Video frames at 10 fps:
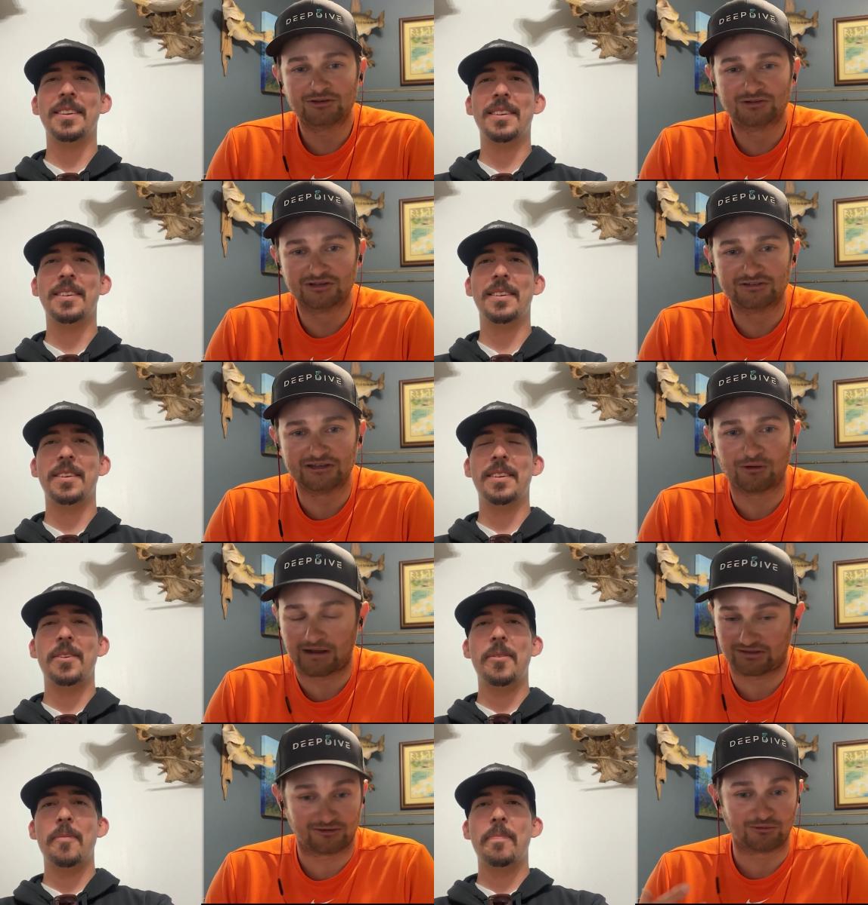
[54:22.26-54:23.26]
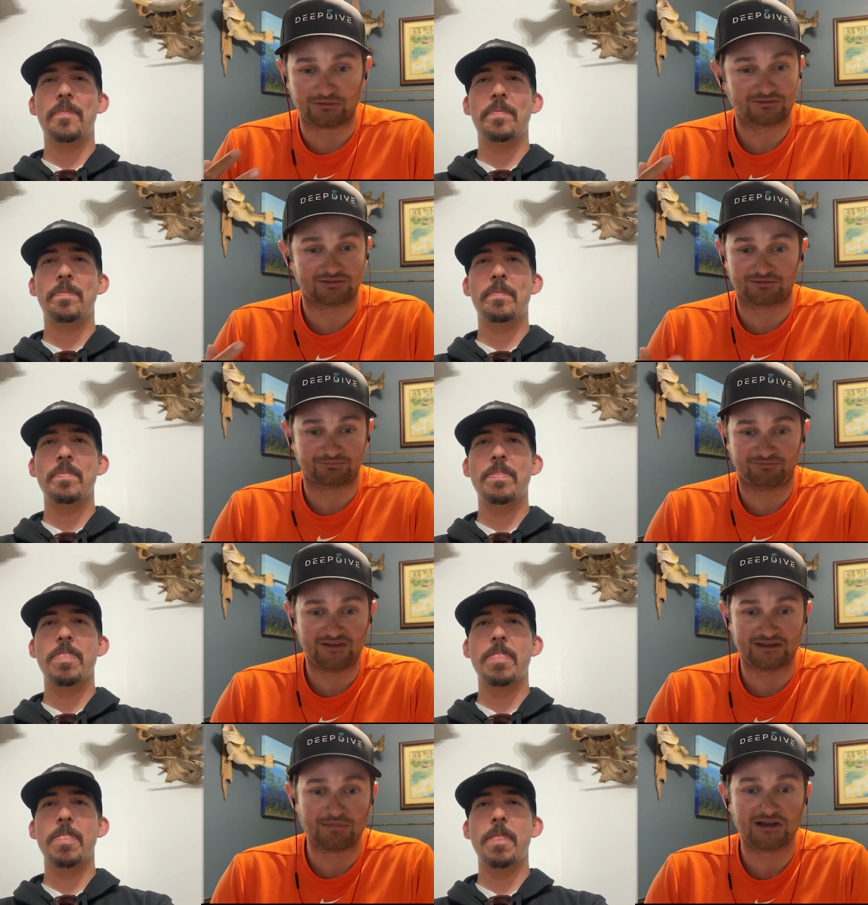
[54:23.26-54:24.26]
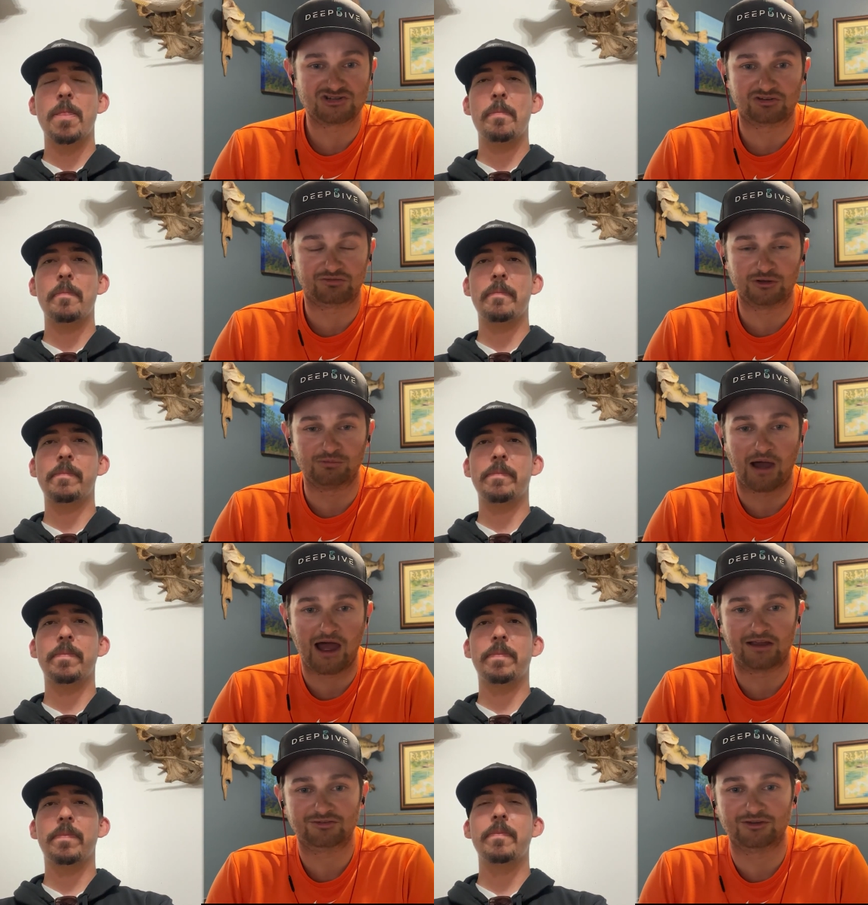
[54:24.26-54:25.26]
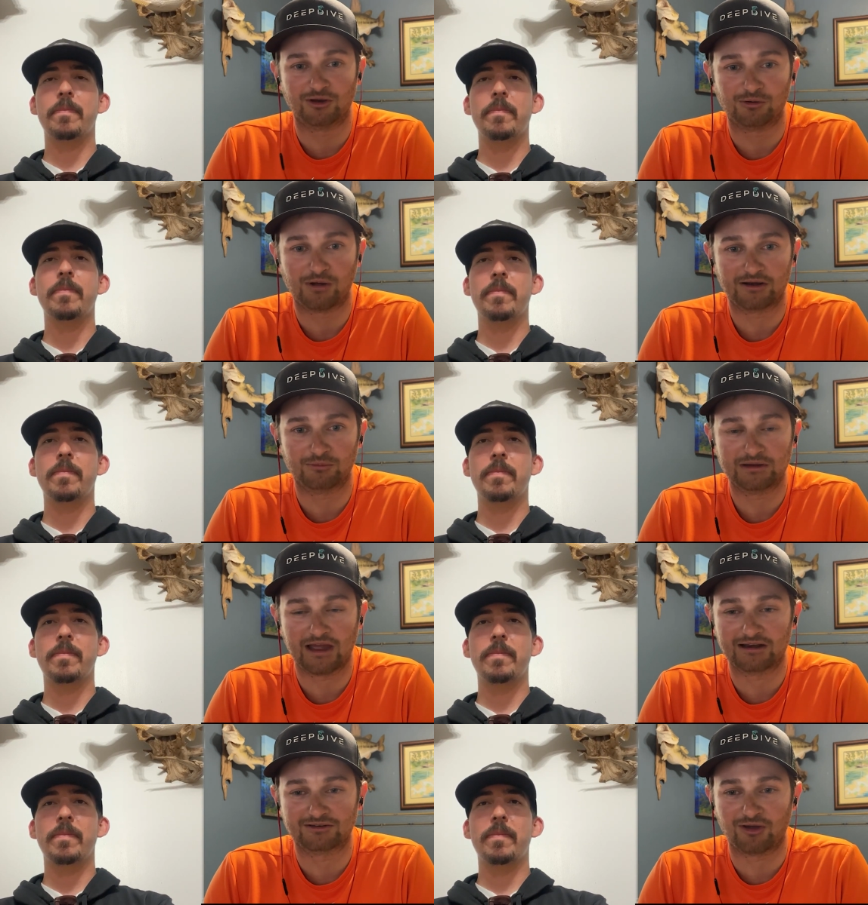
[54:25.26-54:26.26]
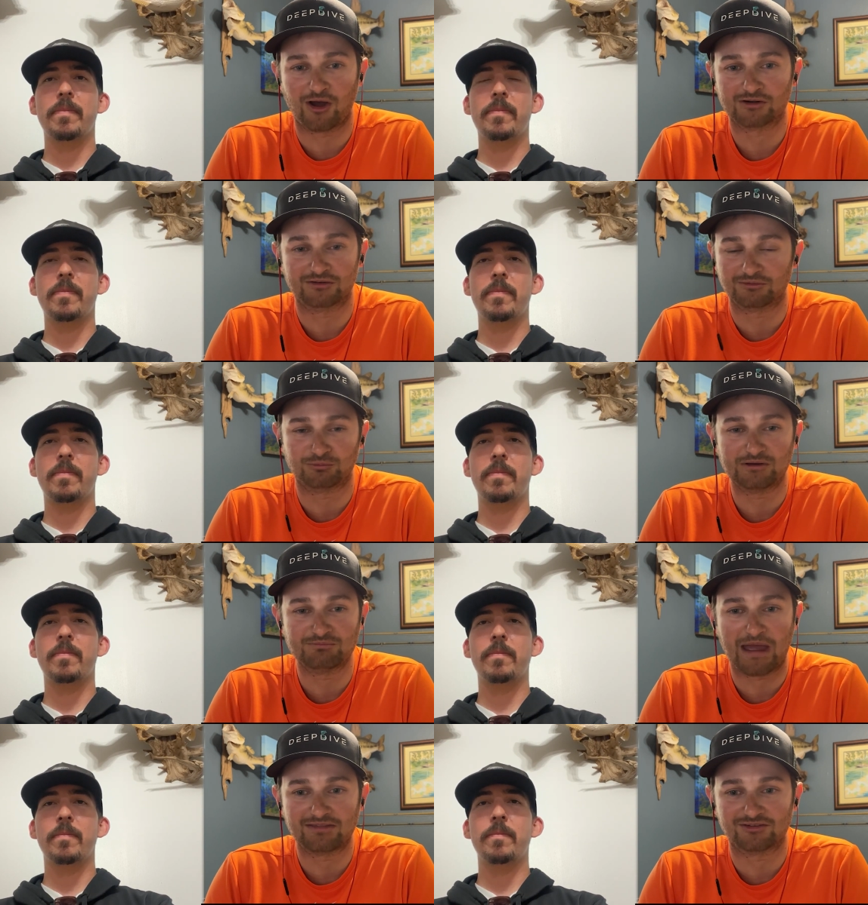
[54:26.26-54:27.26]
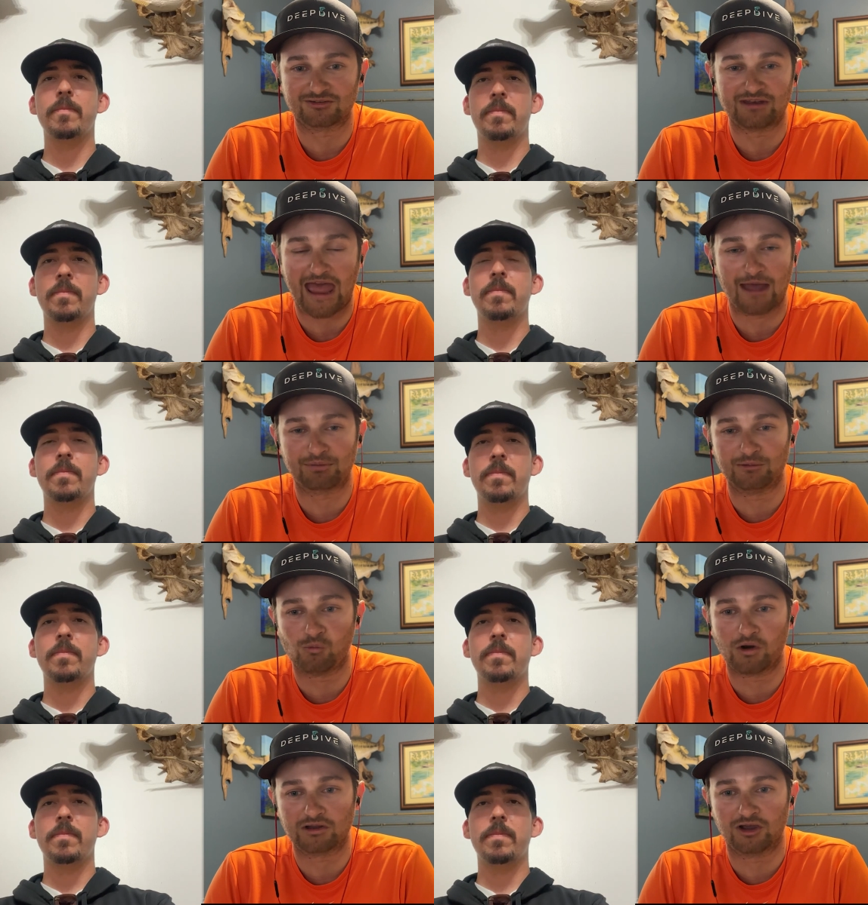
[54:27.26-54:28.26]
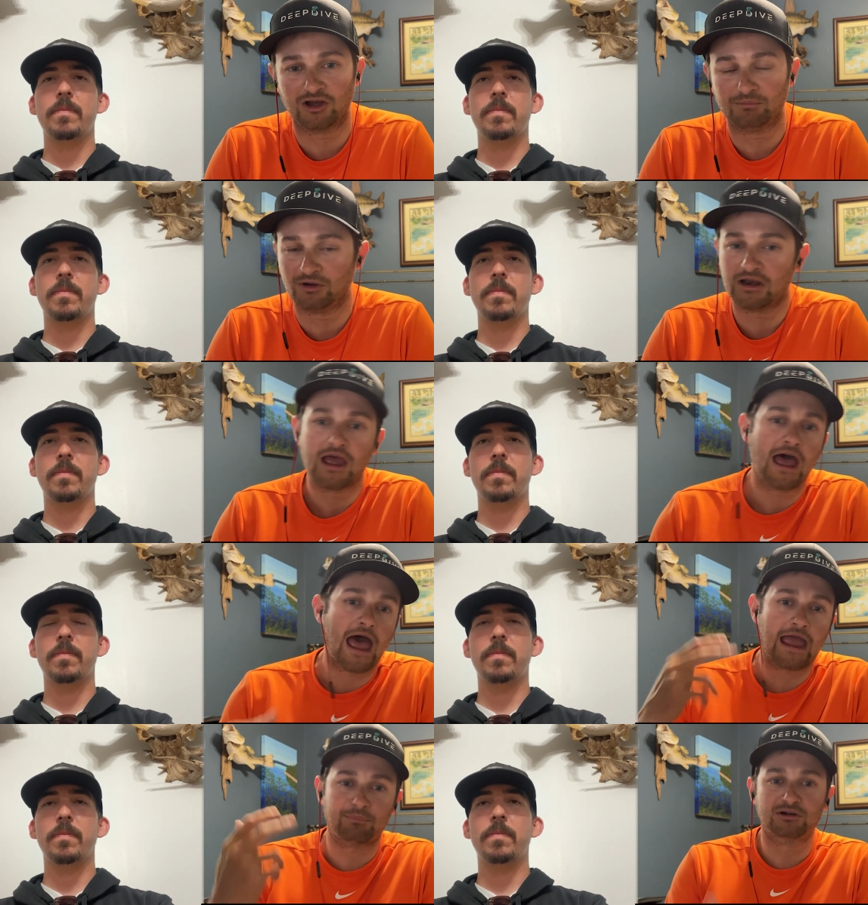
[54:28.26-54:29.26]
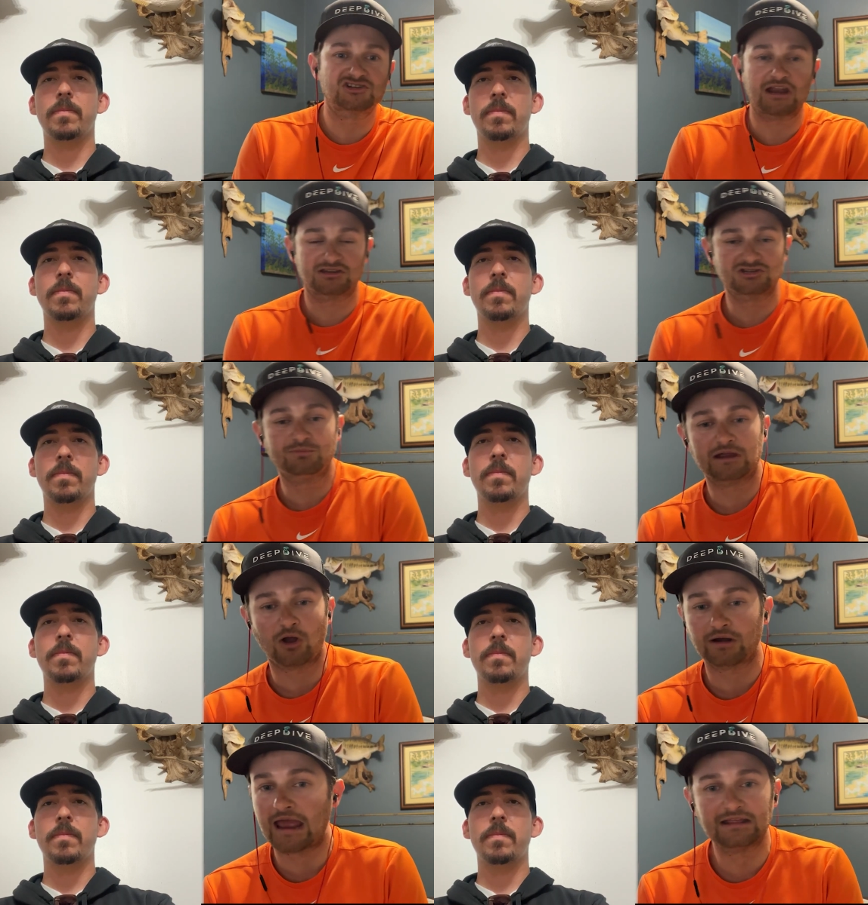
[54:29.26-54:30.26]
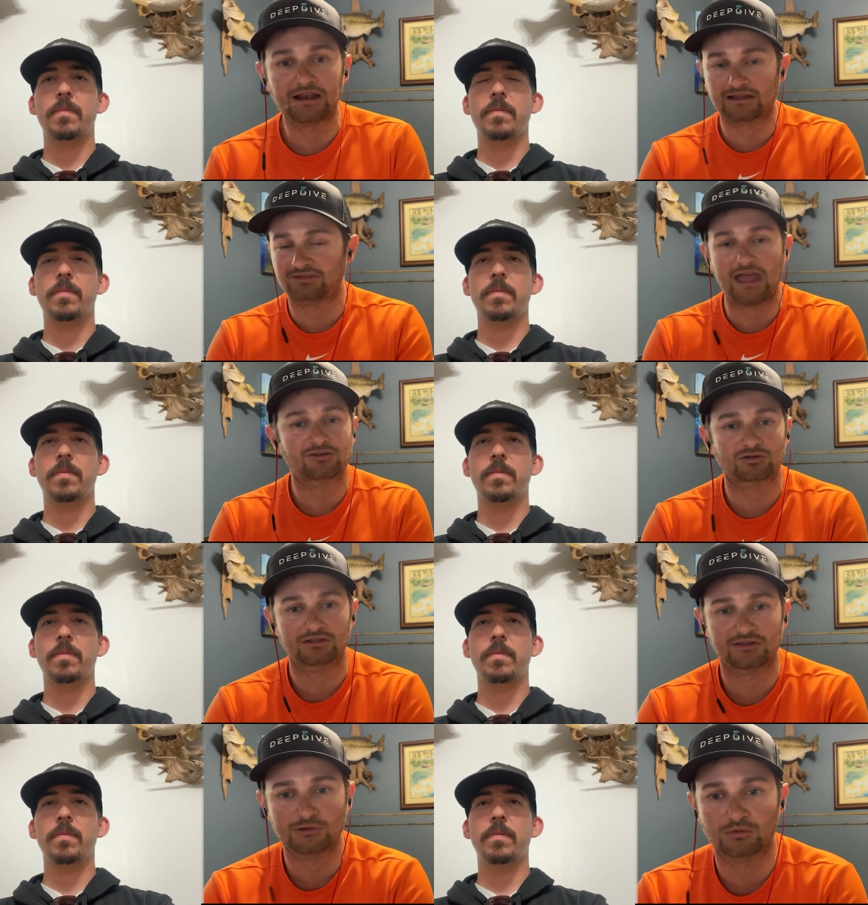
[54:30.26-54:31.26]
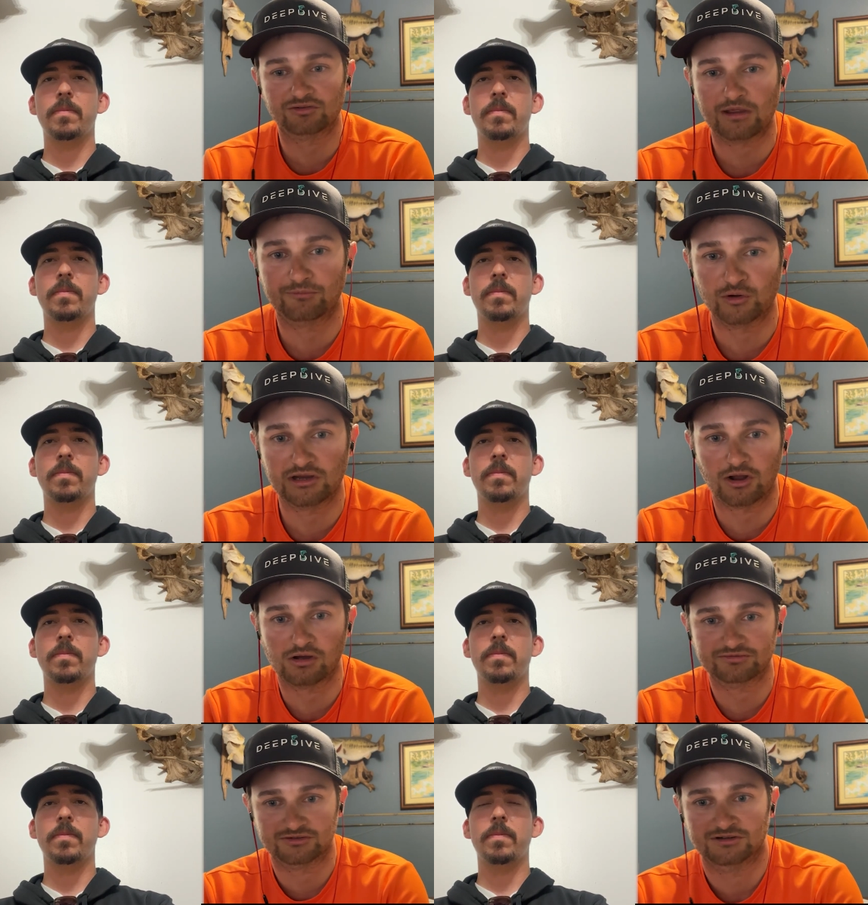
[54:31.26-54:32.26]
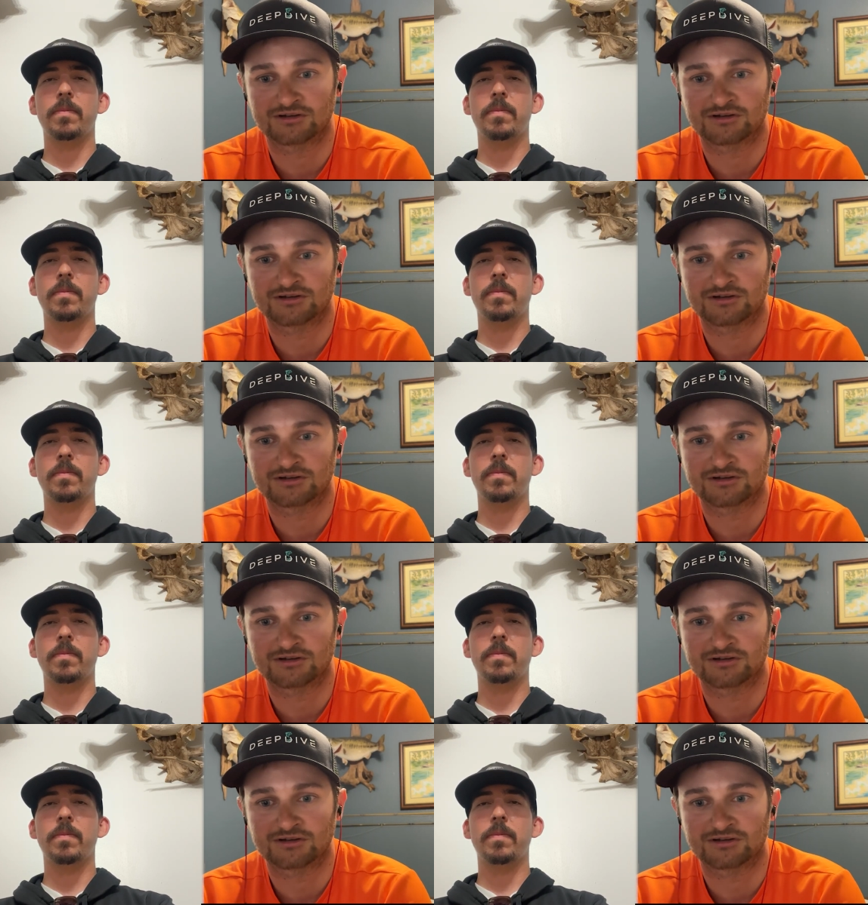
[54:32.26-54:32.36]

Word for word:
Speaker 1: dude, good deal. Like I said, dude, this is 50 minutes just flew by. So I know we kind of talked and we made this happen in one cut. But hey, I appreciate you being on. Any like thanks or anything you want to say before you get off?